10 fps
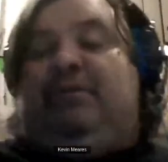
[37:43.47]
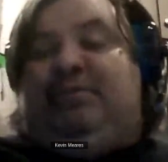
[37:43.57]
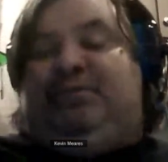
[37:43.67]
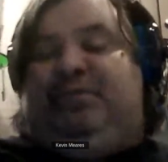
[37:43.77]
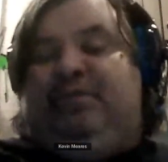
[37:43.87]
out
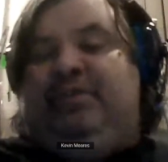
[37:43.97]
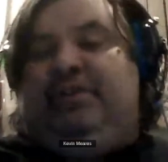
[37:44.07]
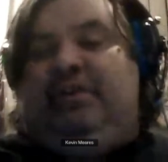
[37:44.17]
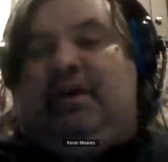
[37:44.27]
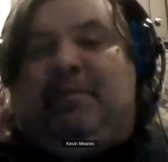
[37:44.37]
of
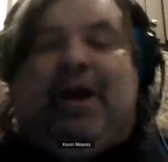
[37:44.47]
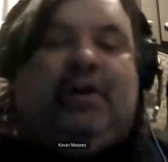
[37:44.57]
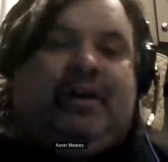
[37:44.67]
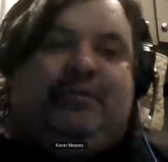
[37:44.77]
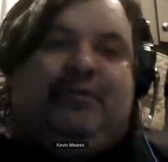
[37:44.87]

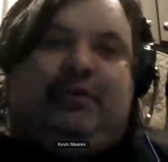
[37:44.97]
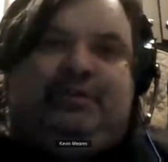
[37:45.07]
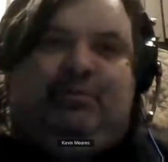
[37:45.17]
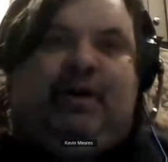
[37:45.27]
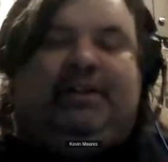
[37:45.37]
America
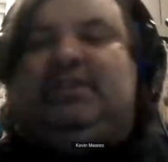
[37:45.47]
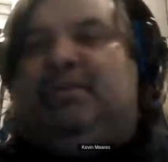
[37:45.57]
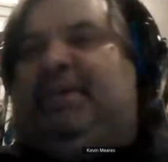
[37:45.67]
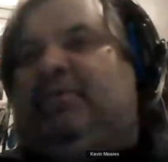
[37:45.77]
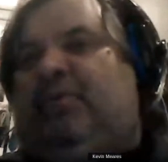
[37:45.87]
for
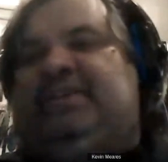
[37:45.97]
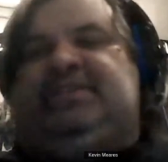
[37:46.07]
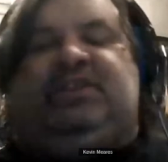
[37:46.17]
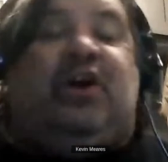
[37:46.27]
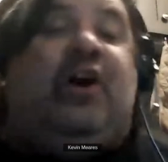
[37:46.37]
once, a
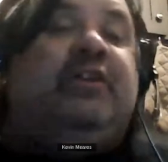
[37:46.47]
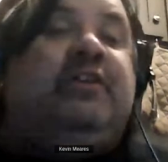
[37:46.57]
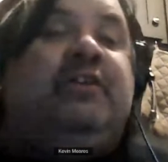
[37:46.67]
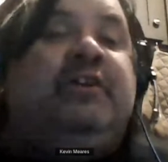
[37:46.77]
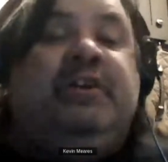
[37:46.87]
crazy
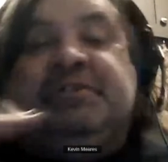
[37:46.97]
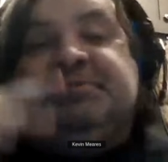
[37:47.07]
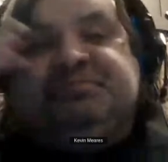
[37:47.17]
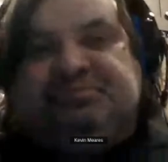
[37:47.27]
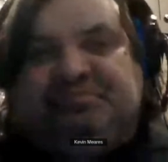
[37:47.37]
thought,
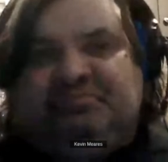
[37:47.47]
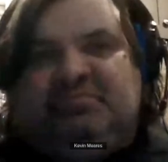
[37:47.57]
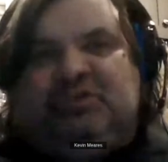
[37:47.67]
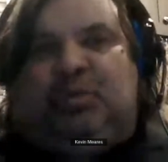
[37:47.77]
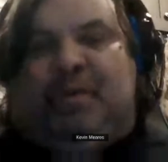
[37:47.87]

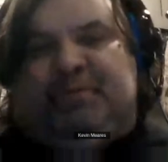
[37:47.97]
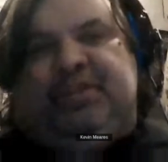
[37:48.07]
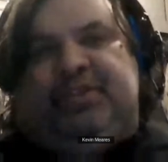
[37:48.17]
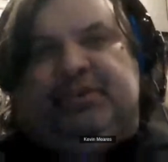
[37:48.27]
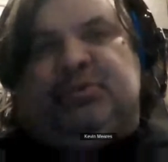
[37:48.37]
to
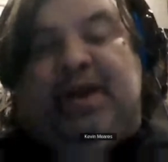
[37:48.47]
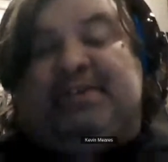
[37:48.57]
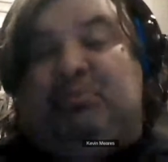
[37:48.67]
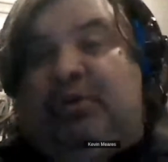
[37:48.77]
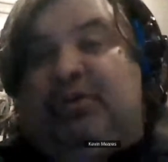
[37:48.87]
remember that
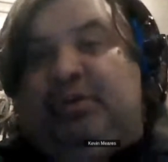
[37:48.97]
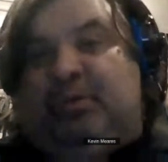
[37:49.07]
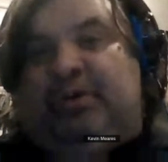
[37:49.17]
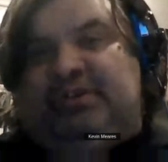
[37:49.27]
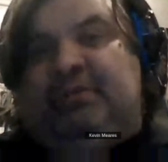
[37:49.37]
there's more to the
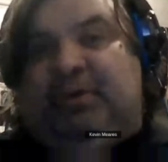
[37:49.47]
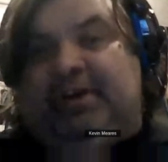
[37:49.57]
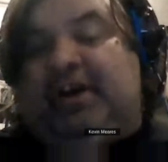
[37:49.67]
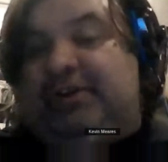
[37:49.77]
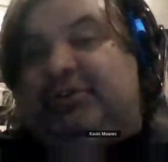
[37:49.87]
world than
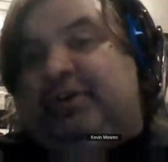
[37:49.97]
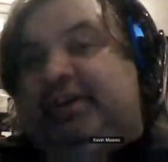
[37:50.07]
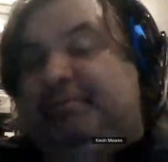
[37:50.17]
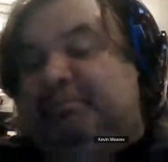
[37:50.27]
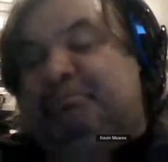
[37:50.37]
one
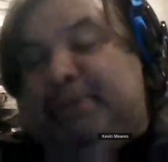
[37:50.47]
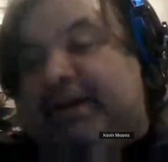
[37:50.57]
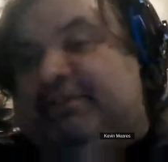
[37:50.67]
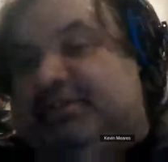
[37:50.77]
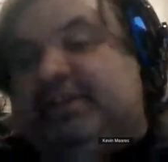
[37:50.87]
country,
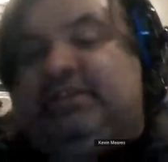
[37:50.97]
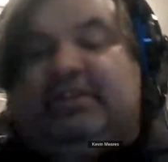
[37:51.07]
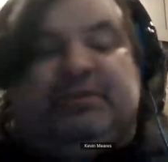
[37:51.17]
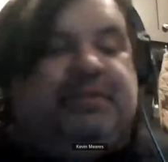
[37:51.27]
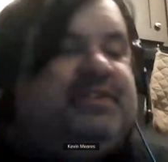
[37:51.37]
but just
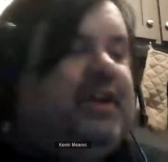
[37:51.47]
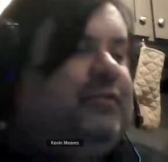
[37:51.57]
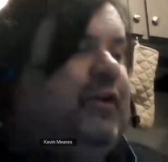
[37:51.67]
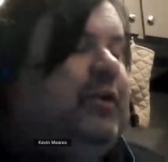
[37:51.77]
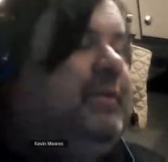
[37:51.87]
for the
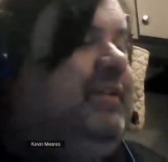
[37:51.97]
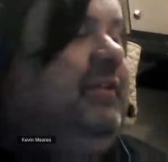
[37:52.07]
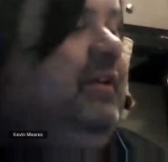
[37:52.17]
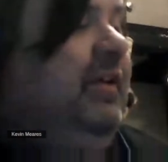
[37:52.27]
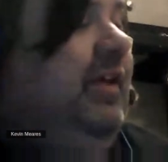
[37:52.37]
sake of argument,